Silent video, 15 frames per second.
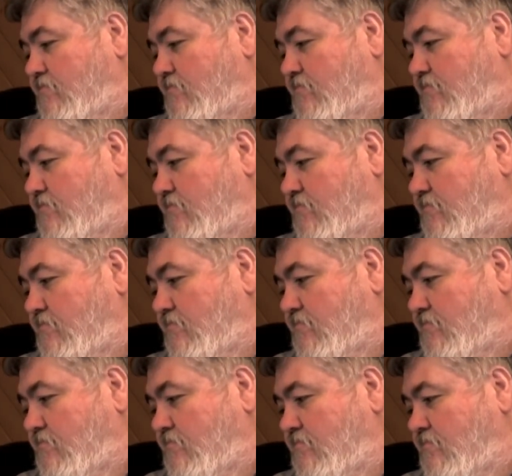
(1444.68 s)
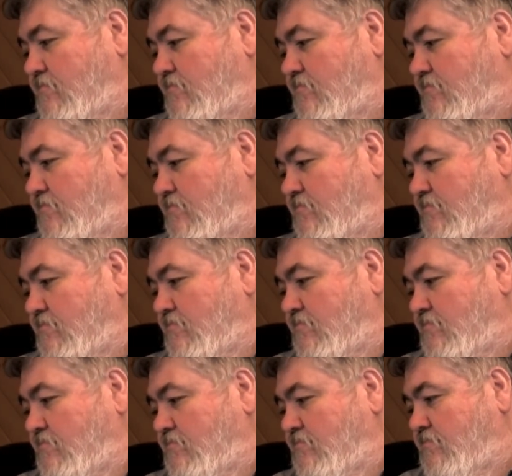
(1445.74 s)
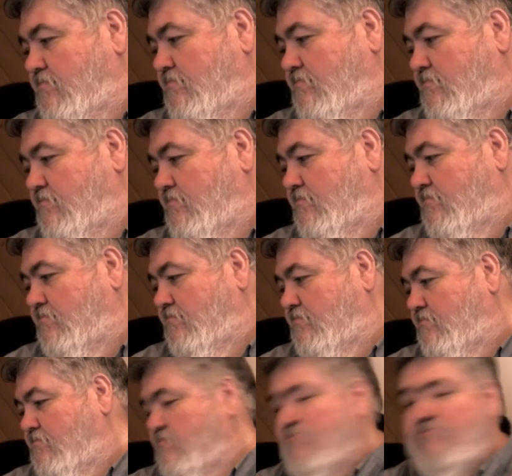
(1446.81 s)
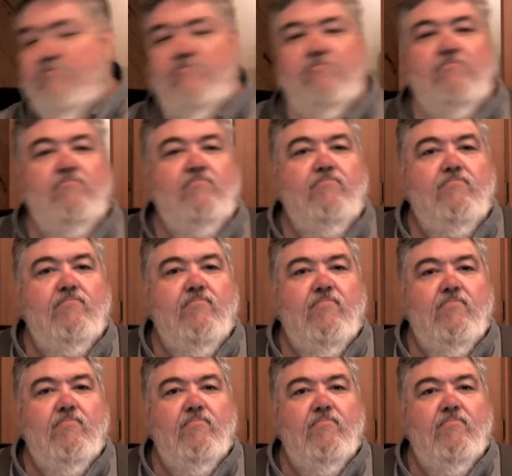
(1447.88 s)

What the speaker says: Nothing is said.